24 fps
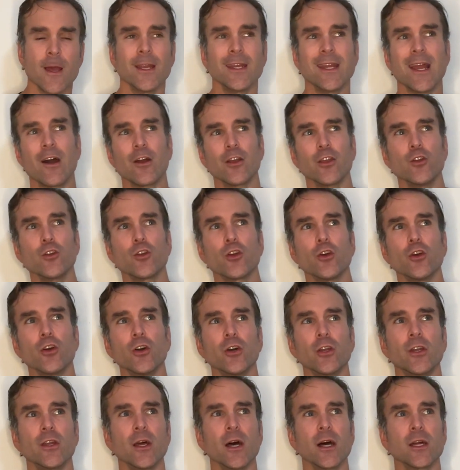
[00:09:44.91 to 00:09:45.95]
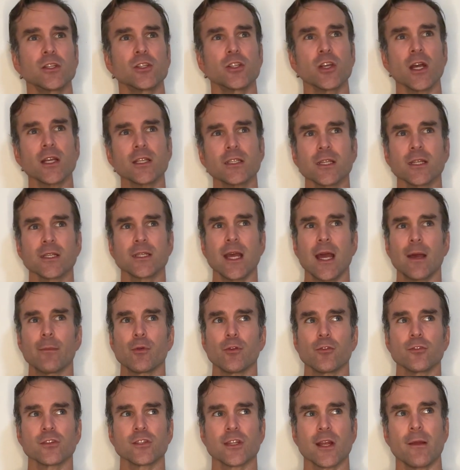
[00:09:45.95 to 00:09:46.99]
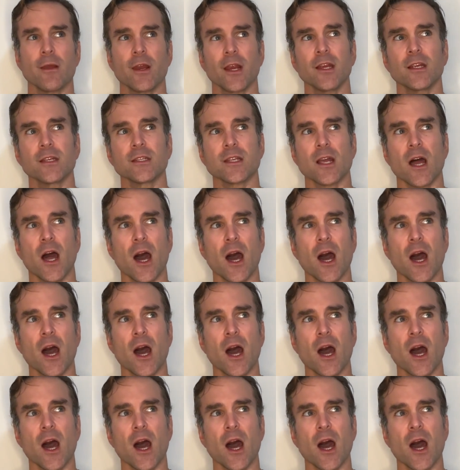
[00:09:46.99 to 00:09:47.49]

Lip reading: Now, you could adjust the dampener settings